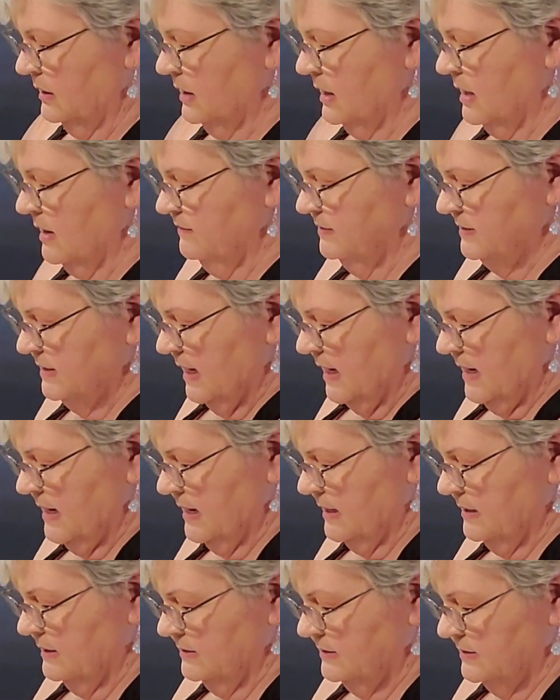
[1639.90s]
loves
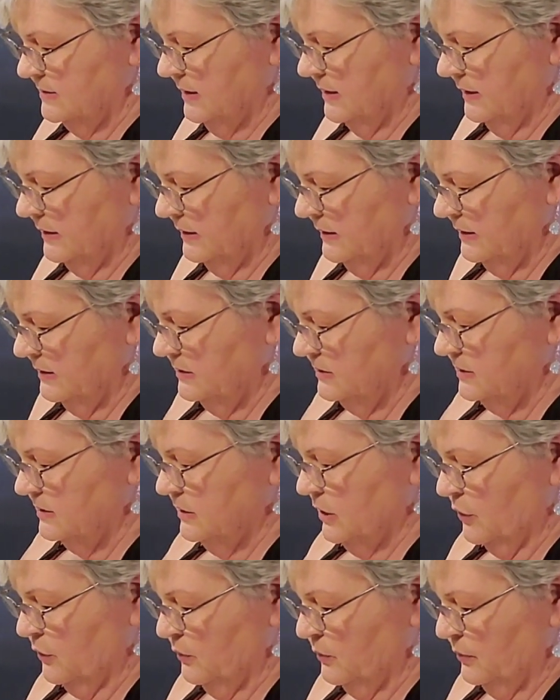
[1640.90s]
eggs in it,
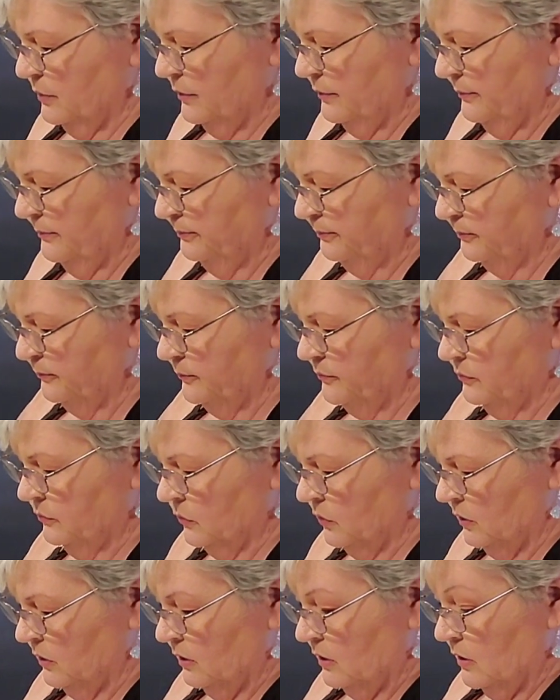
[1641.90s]
so
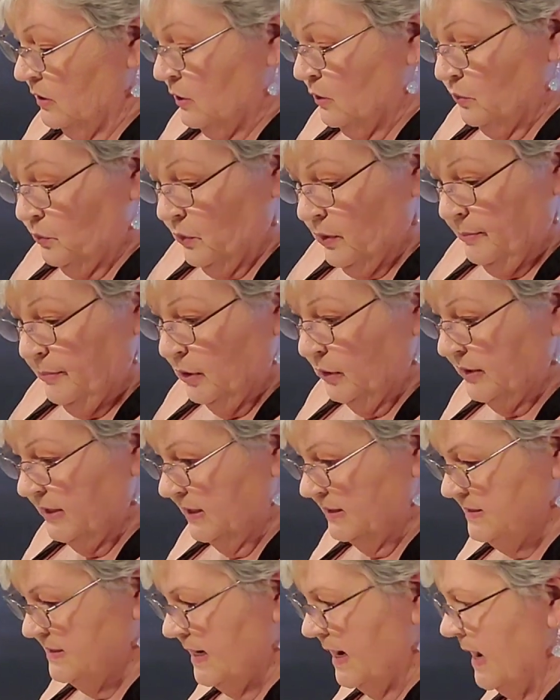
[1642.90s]
we're
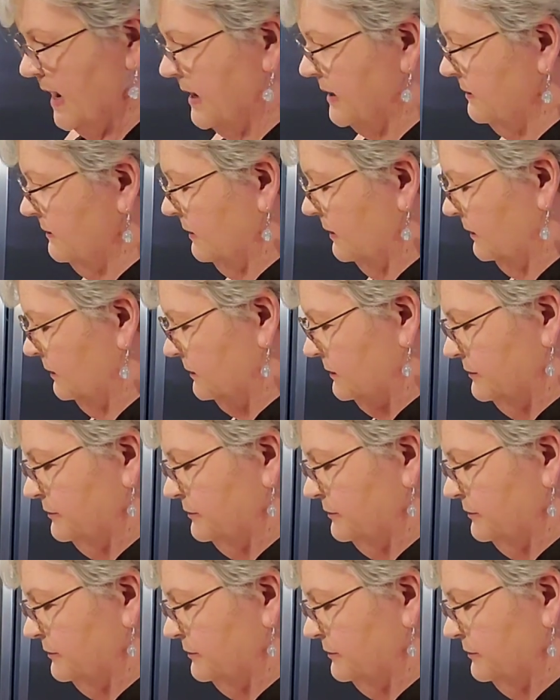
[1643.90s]
putting 10.